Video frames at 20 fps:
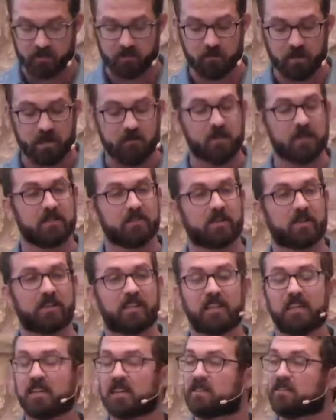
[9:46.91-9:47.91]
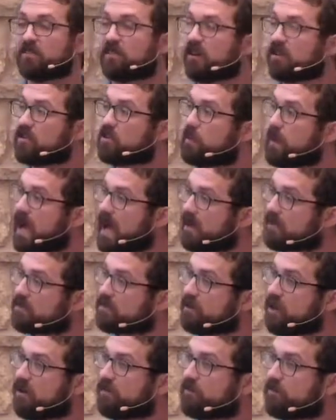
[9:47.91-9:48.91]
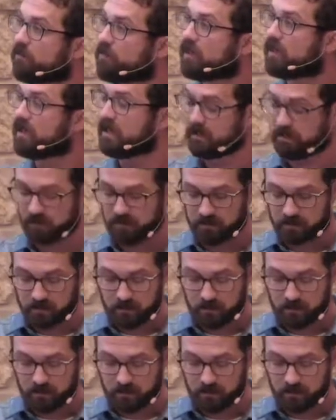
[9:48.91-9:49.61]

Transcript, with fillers: Maybe it's our kids or our spouse or our friends.